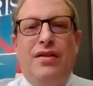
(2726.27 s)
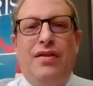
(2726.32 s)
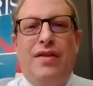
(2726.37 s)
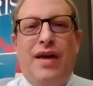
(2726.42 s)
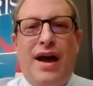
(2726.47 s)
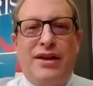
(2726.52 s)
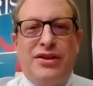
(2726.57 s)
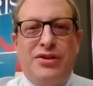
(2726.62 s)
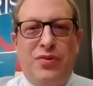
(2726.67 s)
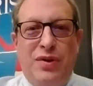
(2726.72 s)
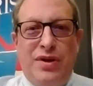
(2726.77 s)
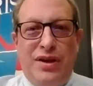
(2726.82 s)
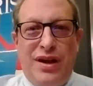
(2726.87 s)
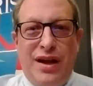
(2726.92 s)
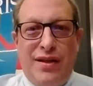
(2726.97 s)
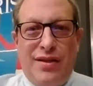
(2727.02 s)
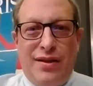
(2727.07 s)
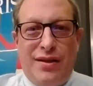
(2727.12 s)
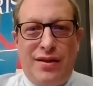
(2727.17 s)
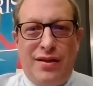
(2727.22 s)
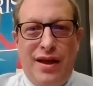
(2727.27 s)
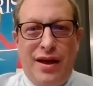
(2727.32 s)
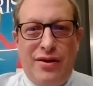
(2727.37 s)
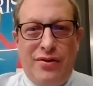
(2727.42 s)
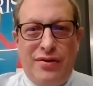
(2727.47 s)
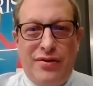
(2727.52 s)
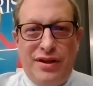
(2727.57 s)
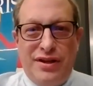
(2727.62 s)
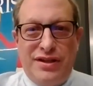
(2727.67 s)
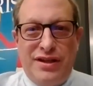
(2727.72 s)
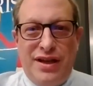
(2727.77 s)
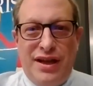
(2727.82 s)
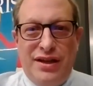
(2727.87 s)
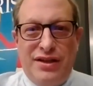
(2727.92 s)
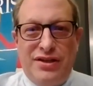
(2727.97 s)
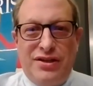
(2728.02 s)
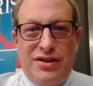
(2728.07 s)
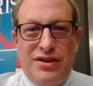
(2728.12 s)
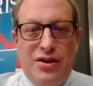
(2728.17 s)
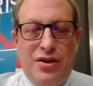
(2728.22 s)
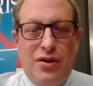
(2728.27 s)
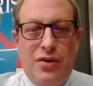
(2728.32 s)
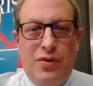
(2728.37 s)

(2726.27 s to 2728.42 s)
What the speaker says: that's when you get the letter that says,